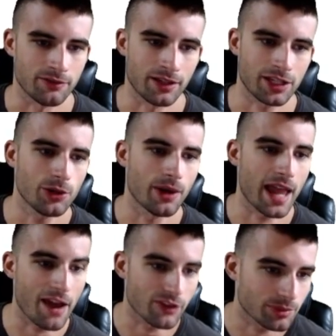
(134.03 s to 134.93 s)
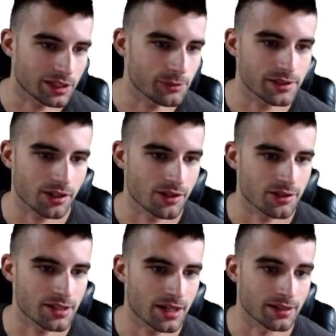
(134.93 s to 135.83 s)
Like, you don't have to play Luis
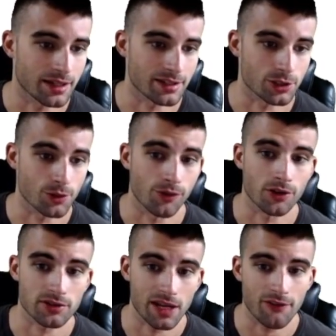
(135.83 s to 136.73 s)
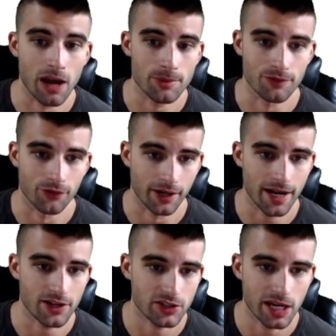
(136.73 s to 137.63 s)
Garcia. I think he's an overall safe option for
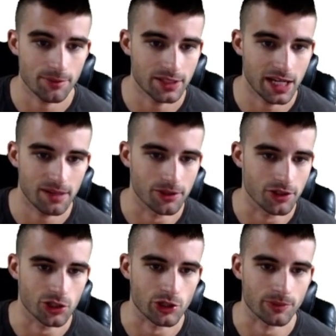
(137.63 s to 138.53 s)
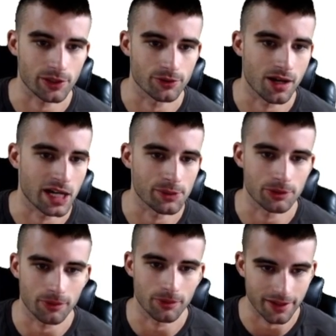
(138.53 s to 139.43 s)
cash games today, but you could always play Ohtani
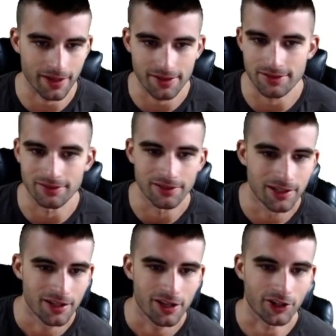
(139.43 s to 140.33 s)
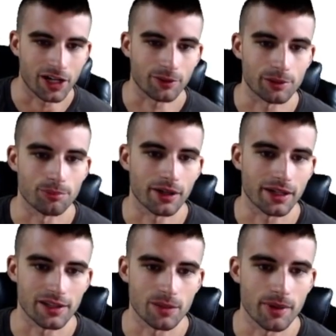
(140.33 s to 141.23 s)
with Marquez, and you're not really
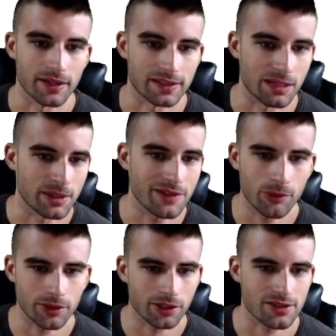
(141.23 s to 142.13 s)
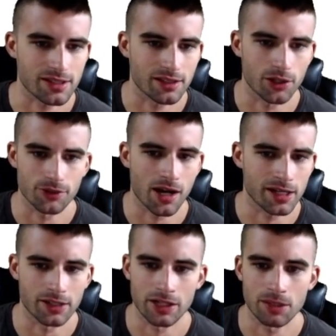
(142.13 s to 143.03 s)
breaking the bank there. But even with Garcia and Ohtani,
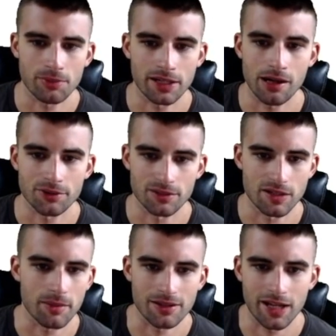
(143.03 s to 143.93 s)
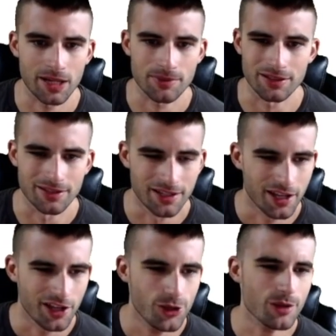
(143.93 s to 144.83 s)
I try to play around with some dummy lineups, and
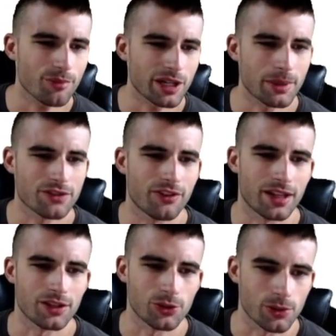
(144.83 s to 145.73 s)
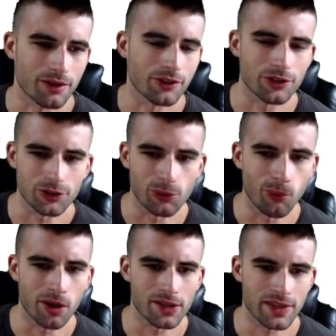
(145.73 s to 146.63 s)
you can pretty much fit in whoever you
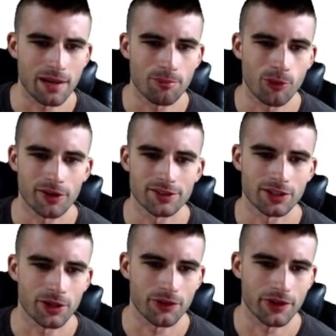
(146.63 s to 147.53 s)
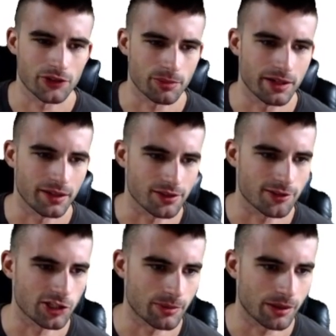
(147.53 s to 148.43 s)
want at that point, so I don't think there should be any
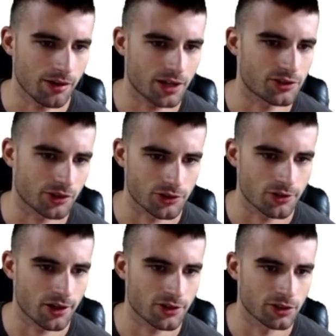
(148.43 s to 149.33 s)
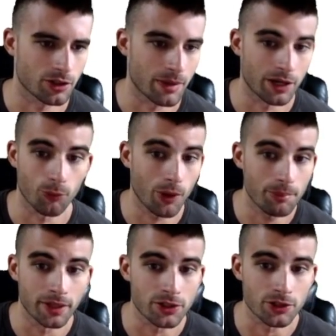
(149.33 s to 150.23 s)
concerns about roster construction, no matter
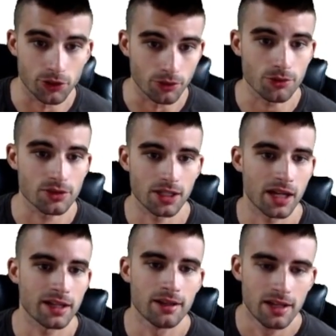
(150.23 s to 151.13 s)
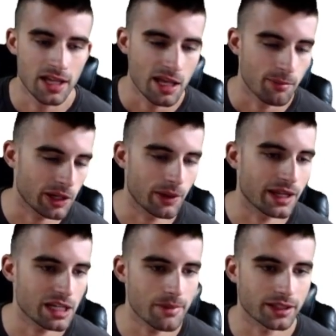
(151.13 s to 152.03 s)
what pitcher you use tonight. But anyway,
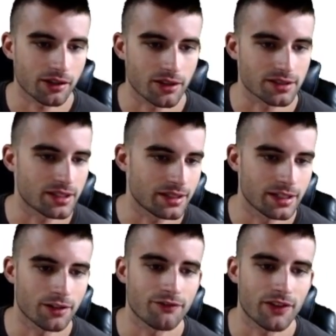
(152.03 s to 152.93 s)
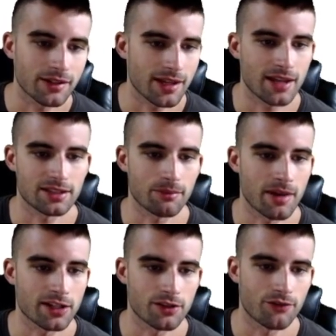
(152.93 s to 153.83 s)
getting back to Garcia here, fantastic
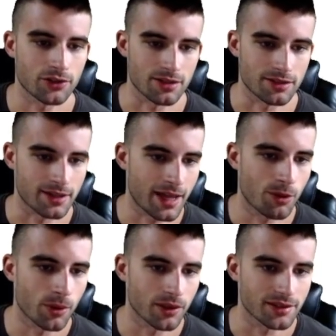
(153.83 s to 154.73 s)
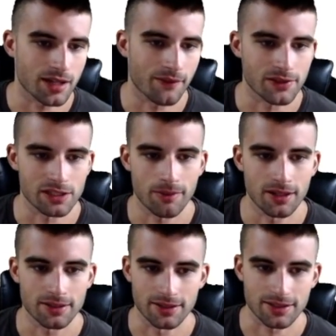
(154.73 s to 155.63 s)
matchup versus Seattle, one of the softest
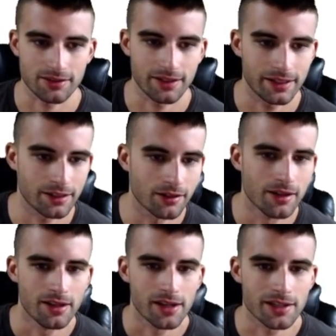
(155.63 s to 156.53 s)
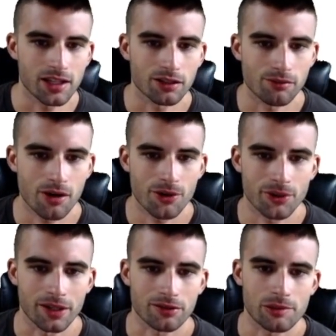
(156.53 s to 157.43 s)
spots in the slate here. He's on the road,
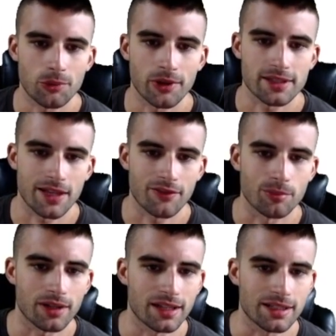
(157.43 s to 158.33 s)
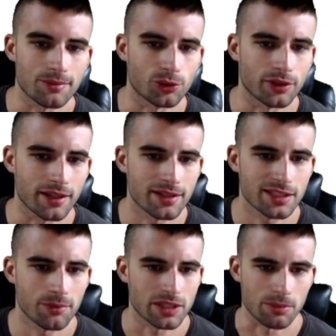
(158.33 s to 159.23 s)
only a 3.7 implied team total against
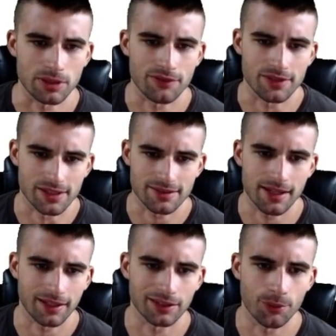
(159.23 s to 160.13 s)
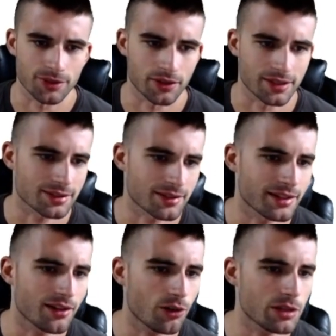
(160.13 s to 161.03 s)
him, which I believe is the second lowest on the
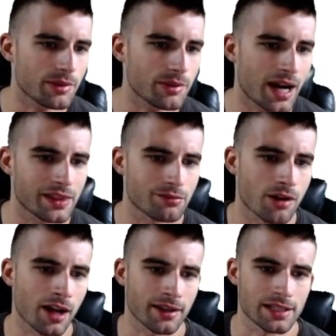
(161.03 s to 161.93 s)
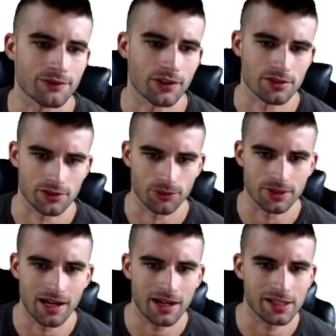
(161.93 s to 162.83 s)
slate, only behind the Rockies versus
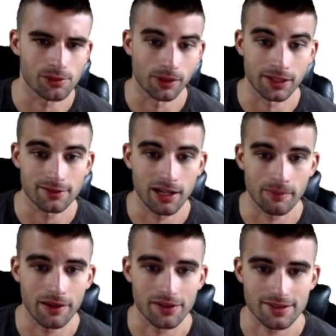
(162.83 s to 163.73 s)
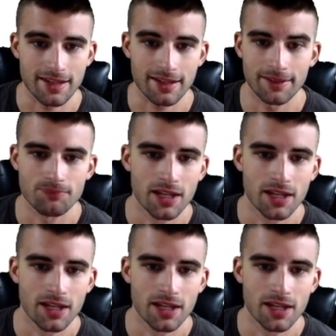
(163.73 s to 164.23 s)
Ohtani, who we're going to talk about in a second.